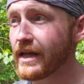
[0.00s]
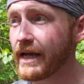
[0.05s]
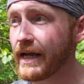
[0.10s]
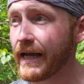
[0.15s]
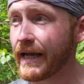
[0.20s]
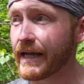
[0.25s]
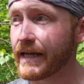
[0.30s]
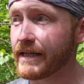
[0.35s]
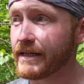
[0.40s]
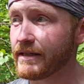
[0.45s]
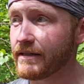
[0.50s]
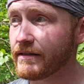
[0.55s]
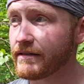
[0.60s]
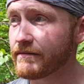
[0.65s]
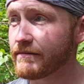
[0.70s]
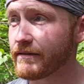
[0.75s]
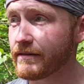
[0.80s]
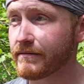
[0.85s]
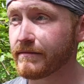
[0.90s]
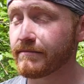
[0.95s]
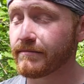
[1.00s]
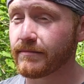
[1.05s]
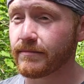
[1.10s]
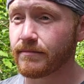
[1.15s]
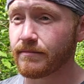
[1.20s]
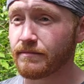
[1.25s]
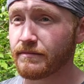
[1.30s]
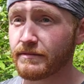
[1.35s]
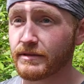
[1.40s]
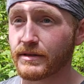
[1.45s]
and
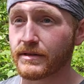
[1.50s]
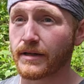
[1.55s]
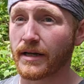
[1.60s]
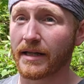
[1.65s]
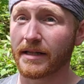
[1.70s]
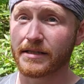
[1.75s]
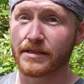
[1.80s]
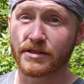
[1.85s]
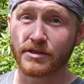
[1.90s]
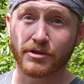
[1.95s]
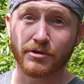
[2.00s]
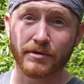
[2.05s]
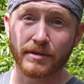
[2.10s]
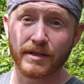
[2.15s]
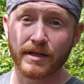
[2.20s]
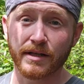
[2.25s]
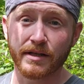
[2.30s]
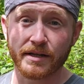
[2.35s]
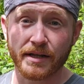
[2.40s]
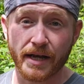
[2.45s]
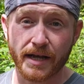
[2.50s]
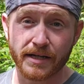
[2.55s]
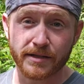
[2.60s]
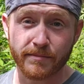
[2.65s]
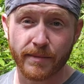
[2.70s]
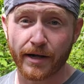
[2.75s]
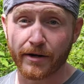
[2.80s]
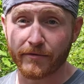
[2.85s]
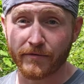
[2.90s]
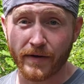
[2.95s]
I listened to it the other day, as a
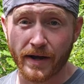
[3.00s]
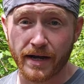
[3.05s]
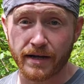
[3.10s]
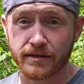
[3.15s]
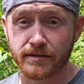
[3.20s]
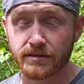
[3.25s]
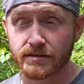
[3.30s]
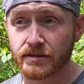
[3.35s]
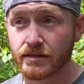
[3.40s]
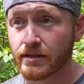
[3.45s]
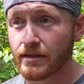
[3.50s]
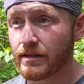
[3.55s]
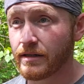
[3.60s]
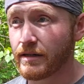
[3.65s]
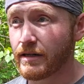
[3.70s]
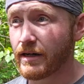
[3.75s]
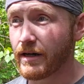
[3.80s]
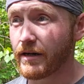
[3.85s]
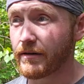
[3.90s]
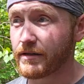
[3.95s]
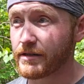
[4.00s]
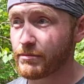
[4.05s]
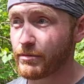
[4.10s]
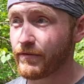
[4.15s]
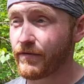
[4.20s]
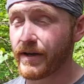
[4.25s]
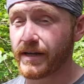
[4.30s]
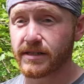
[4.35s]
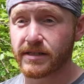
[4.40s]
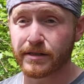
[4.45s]
matter of fact, because
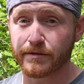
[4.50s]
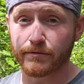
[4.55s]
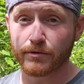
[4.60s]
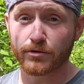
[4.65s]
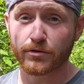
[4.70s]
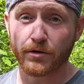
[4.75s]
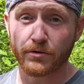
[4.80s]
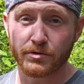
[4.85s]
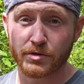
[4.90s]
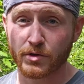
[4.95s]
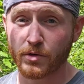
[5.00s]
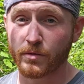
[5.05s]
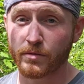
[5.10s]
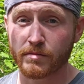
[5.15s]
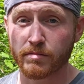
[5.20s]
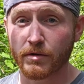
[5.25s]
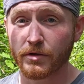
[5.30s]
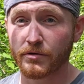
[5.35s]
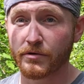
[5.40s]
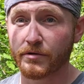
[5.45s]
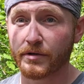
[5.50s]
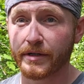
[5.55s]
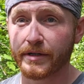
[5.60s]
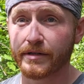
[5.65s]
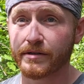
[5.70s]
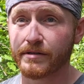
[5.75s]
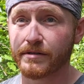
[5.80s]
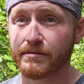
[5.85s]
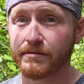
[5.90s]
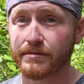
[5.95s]
we've had several strong storms blow through
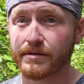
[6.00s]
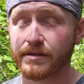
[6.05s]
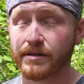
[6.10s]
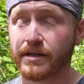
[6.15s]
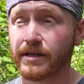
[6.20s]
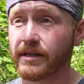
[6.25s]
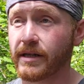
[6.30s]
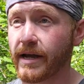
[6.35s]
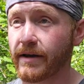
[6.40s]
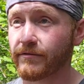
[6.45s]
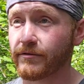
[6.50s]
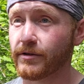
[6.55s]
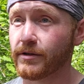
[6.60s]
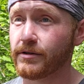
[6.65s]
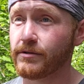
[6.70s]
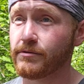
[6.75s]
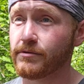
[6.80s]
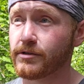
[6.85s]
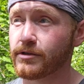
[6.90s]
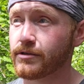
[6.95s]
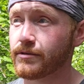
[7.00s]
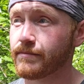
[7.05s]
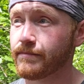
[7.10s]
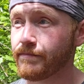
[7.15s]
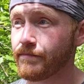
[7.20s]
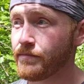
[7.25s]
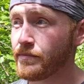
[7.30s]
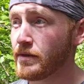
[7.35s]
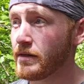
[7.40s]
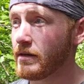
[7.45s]
here in the afternoons,
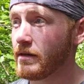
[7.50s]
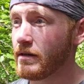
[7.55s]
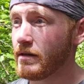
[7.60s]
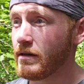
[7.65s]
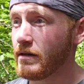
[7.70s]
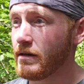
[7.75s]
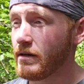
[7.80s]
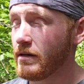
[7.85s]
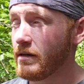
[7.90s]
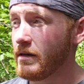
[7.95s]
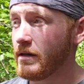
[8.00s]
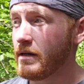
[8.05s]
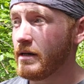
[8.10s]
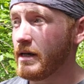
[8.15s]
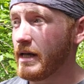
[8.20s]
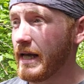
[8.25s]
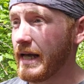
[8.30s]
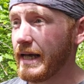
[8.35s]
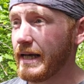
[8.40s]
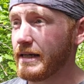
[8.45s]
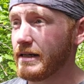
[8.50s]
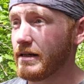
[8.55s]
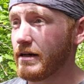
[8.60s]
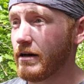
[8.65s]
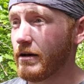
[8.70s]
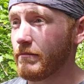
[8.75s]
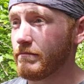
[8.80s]
and